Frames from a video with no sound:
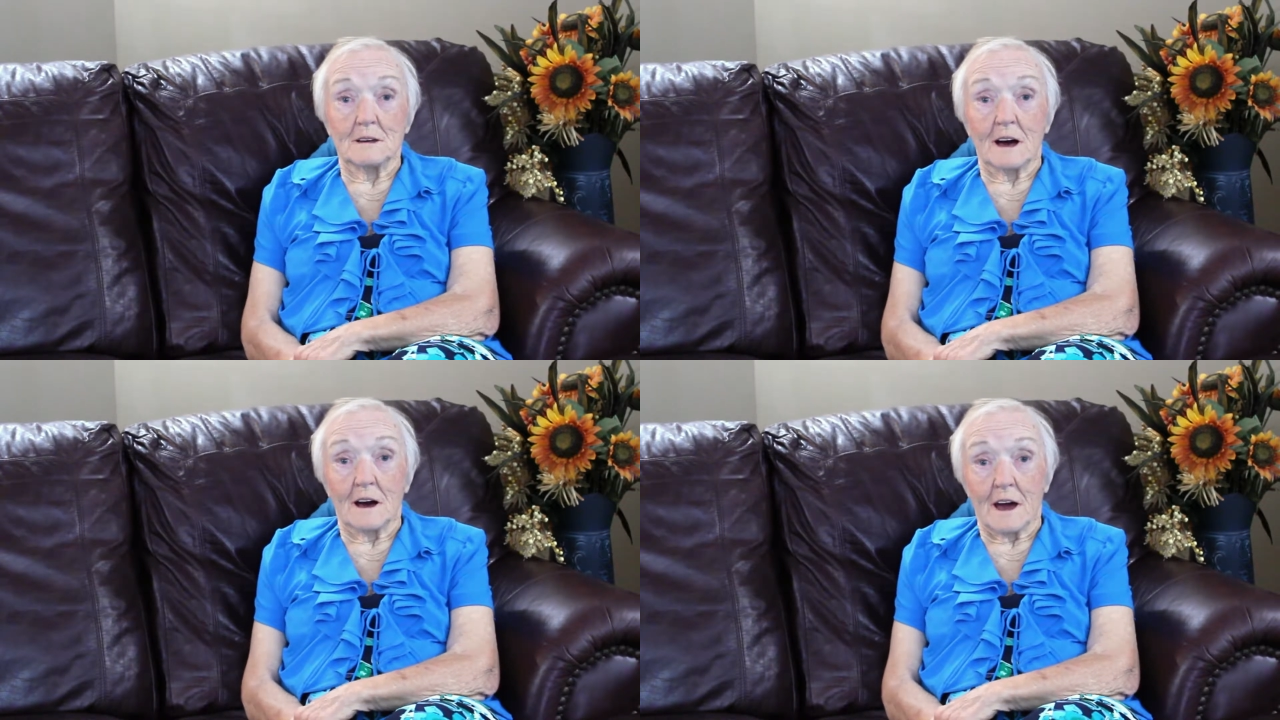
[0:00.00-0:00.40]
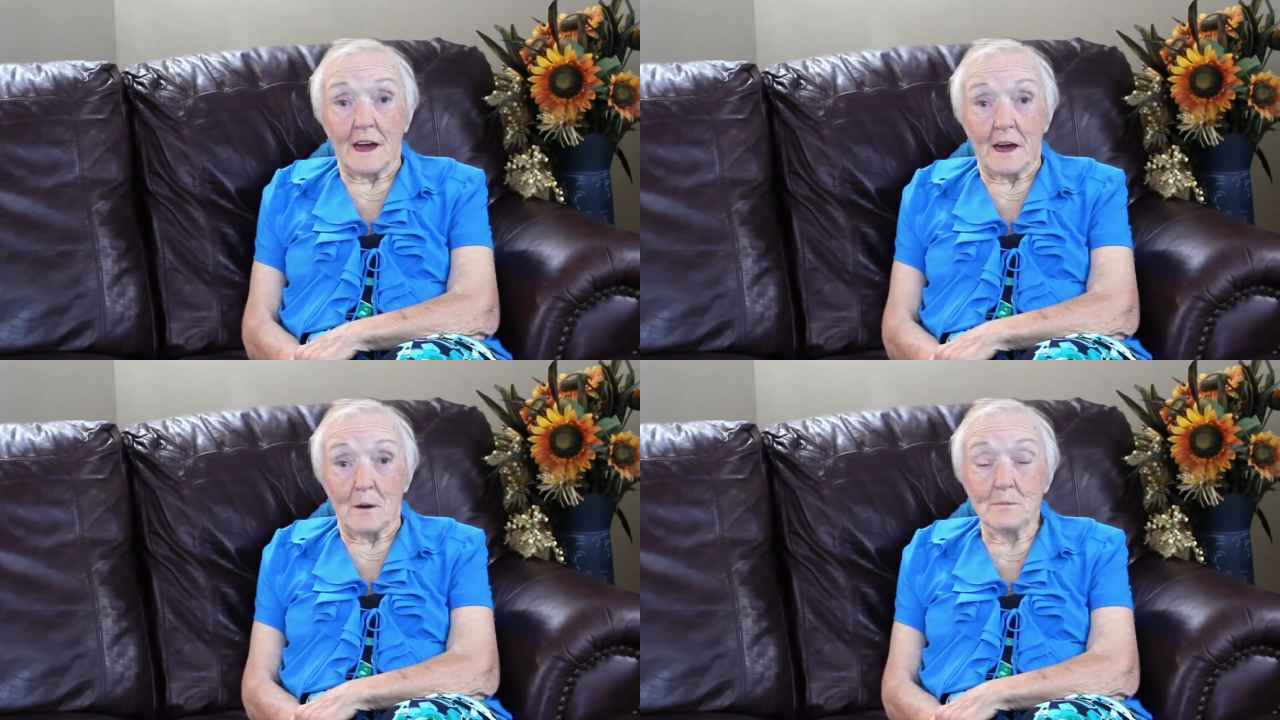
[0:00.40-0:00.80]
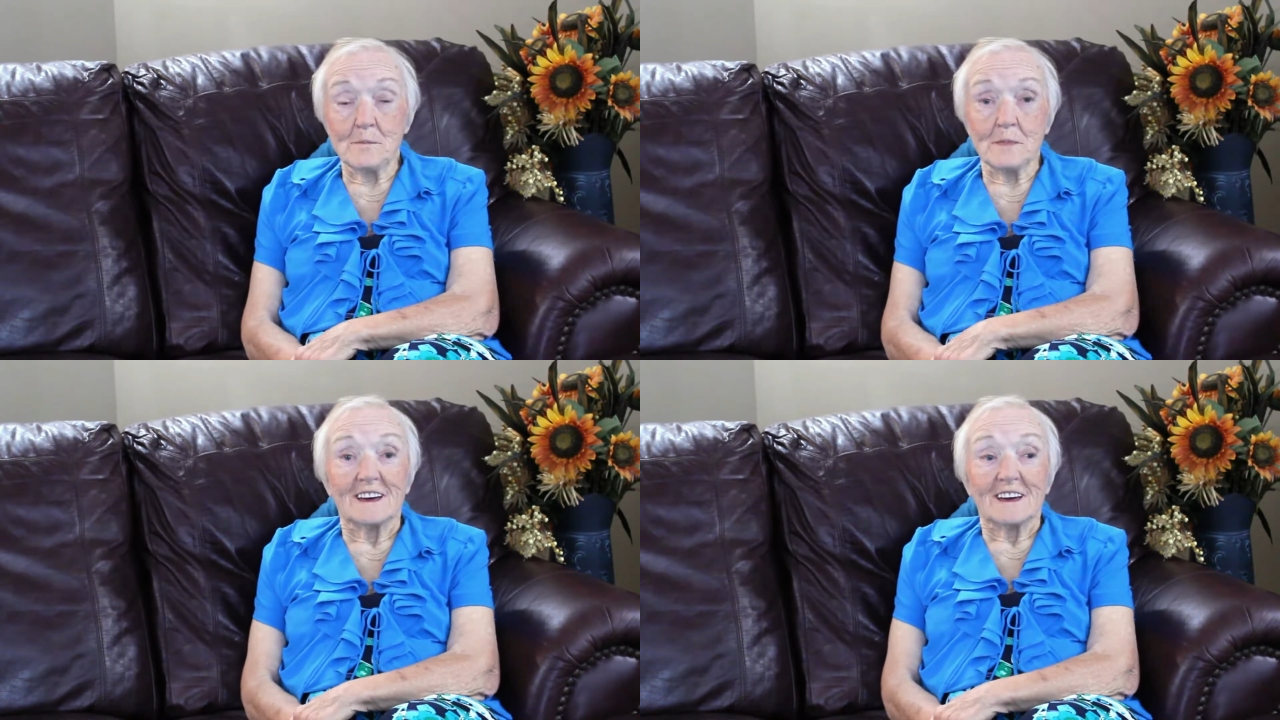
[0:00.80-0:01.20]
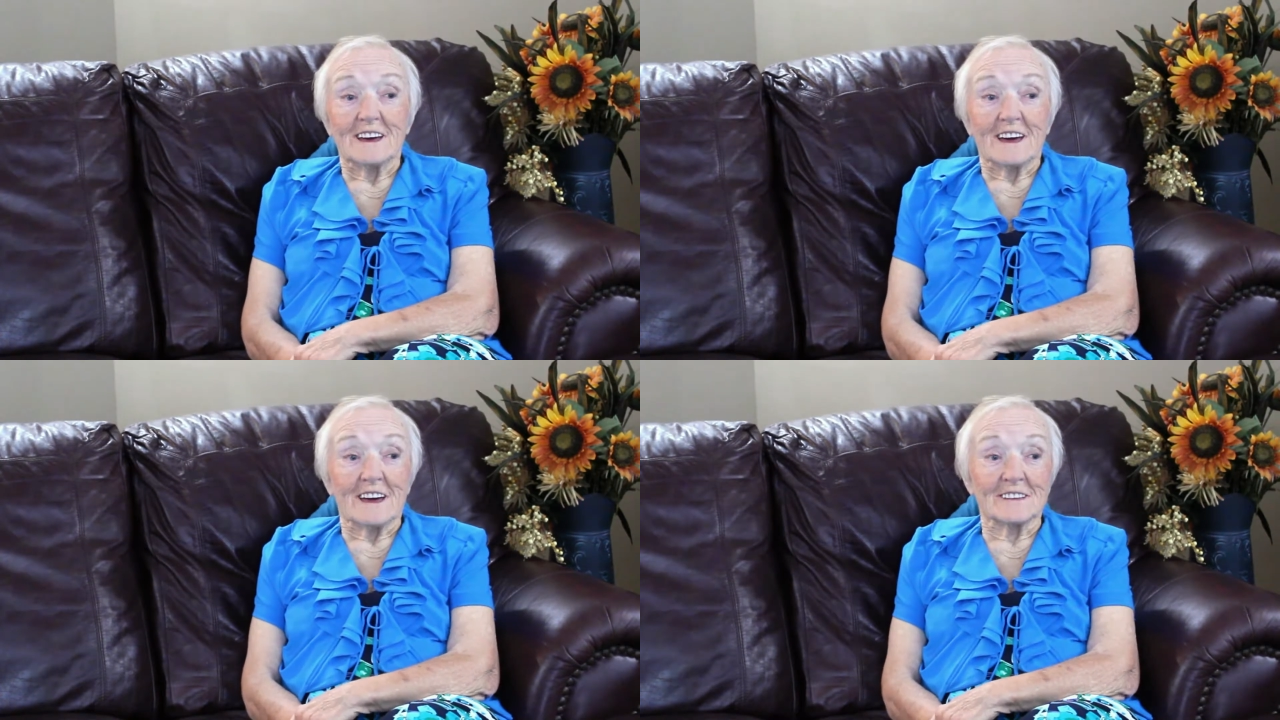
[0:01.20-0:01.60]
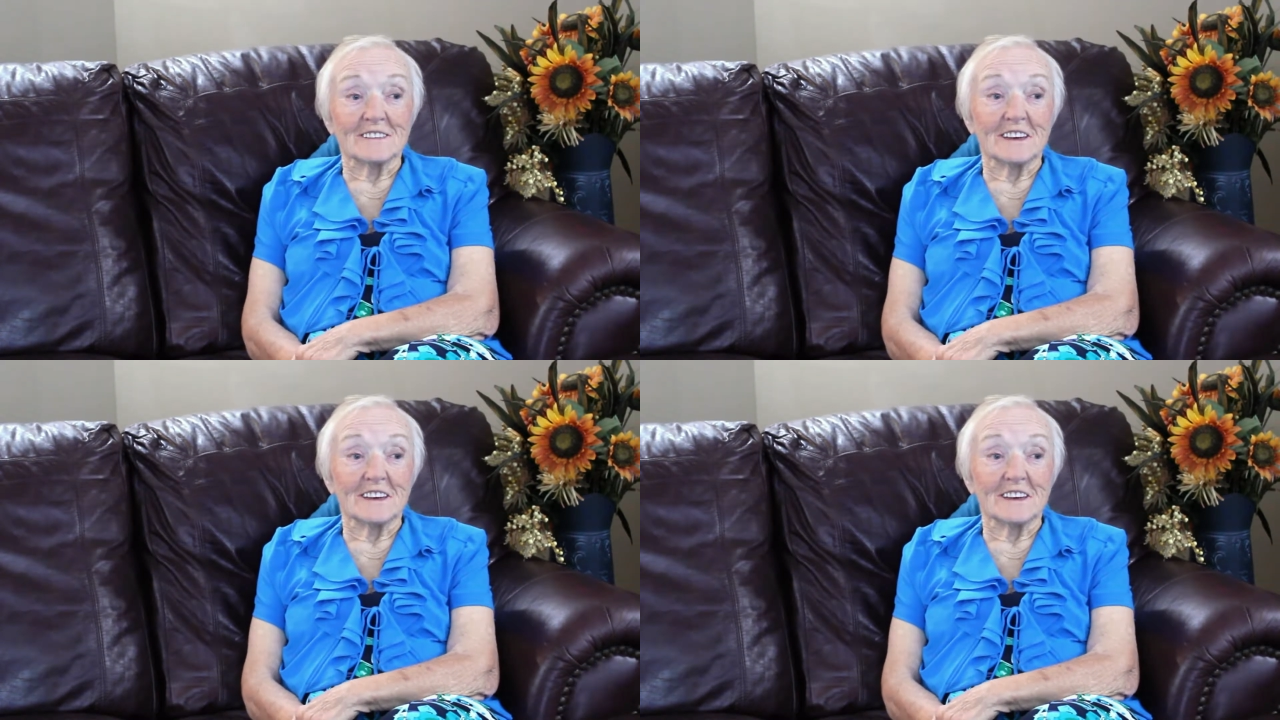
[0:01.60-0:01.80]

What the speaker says: I am, and